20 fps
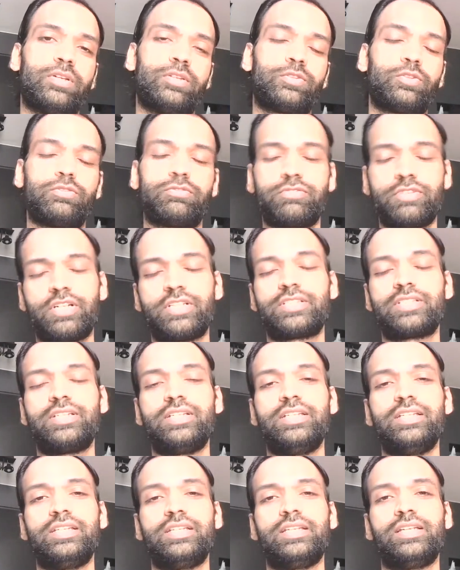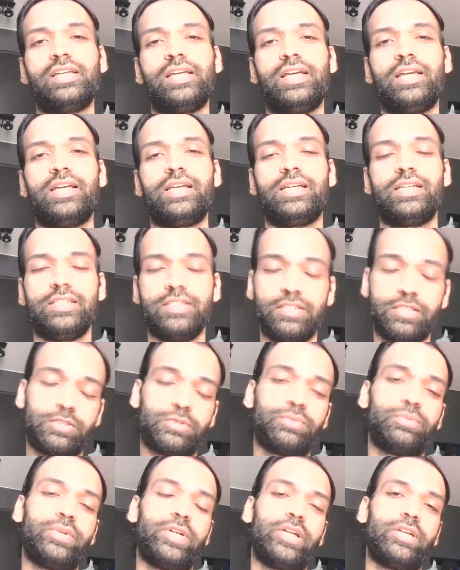Firstly, in this
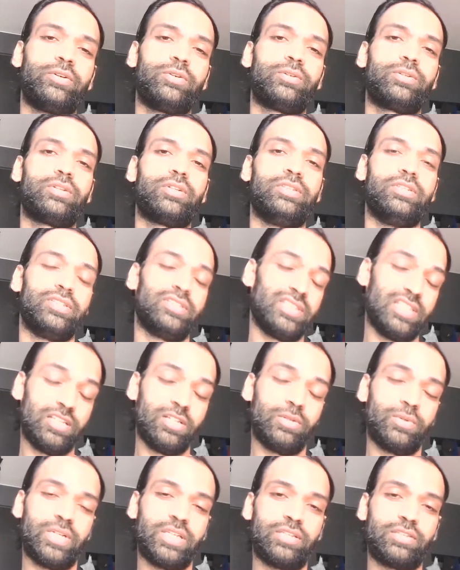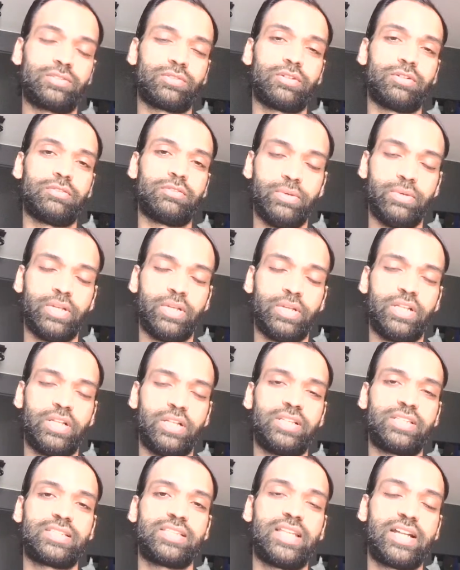video, the sequence of
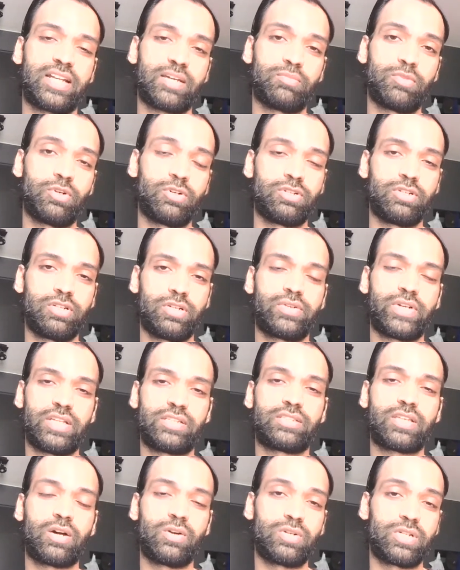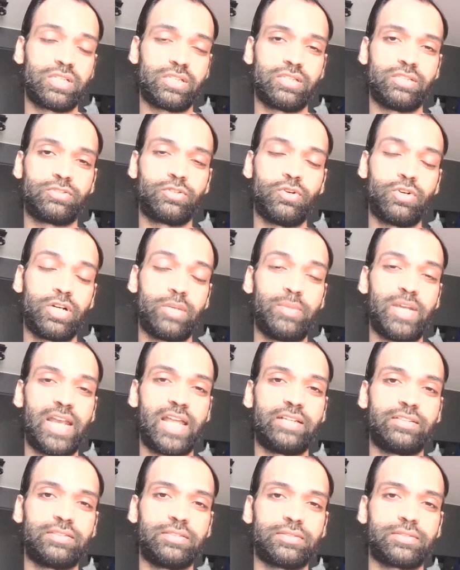events that I'm going to trace out is going to be
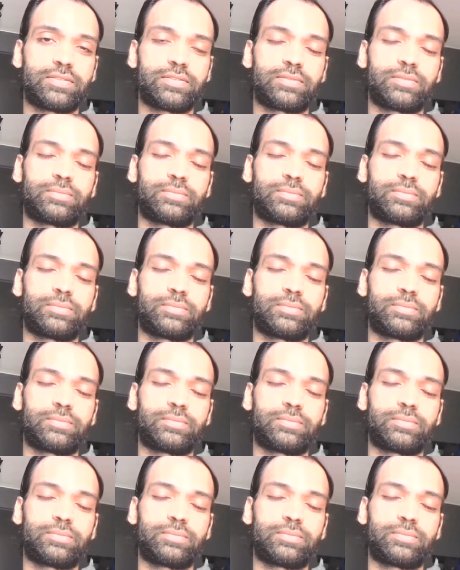like this.